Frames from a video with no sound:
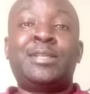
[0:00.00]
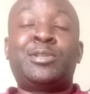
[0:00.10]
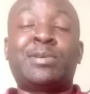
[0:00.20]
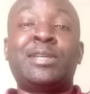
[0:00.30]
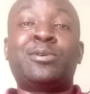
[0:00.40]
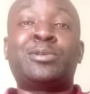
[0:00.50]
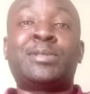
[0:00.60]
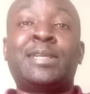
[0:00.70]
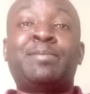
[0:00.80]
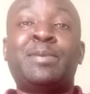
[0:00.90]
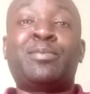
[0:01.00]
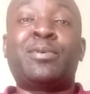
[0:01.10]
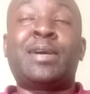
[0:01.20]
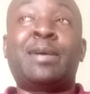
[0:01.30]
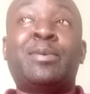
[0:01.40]
try not to tell
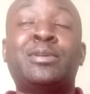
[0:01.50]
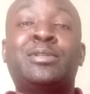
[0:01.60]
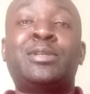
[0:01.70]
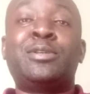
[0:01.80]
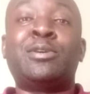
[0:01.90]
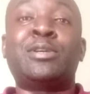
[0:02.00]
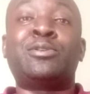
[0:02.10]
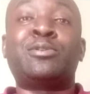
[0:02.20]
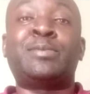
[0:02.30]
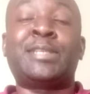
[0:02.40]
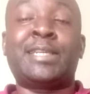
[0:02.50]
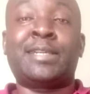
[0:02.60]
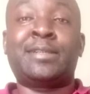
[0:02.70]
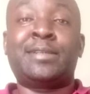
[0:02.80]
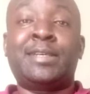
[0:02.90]
people about your YouTube channel.
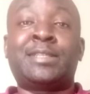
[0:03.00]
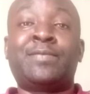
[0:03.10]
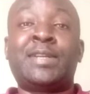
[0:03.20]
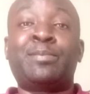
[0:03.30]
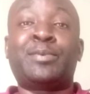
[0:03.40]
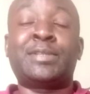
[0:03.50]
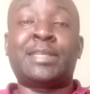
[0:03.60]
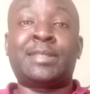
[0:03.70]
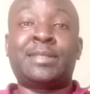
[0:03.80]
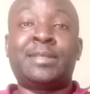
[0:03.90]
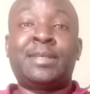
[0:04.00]
It's very important.